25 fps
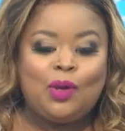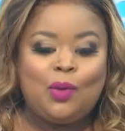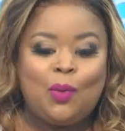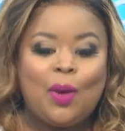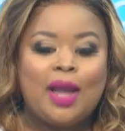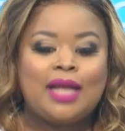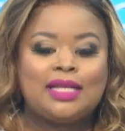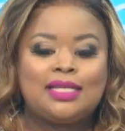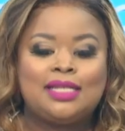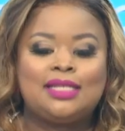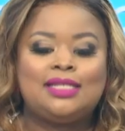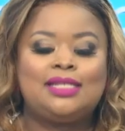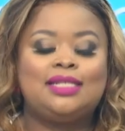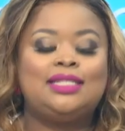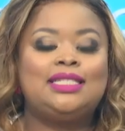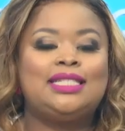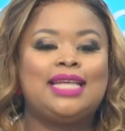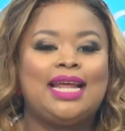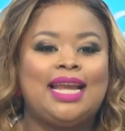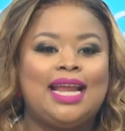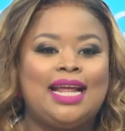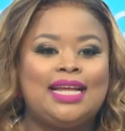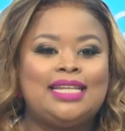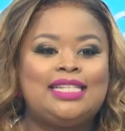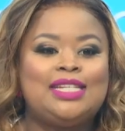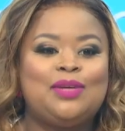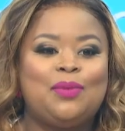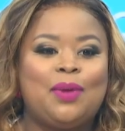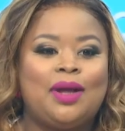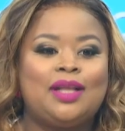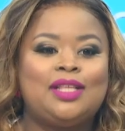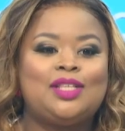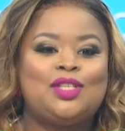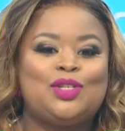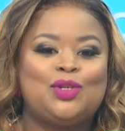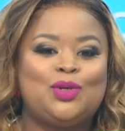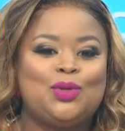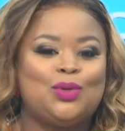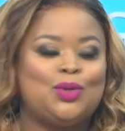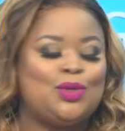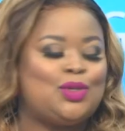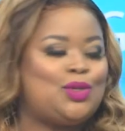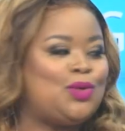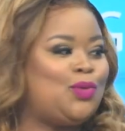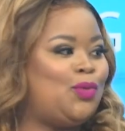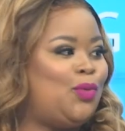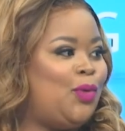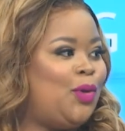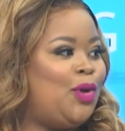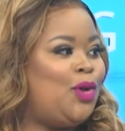wait until day 91 to
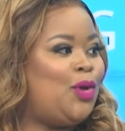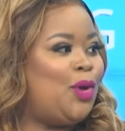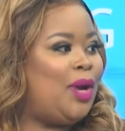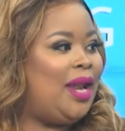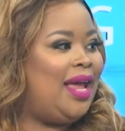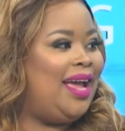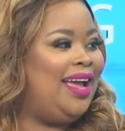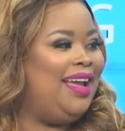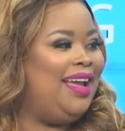ruin your life.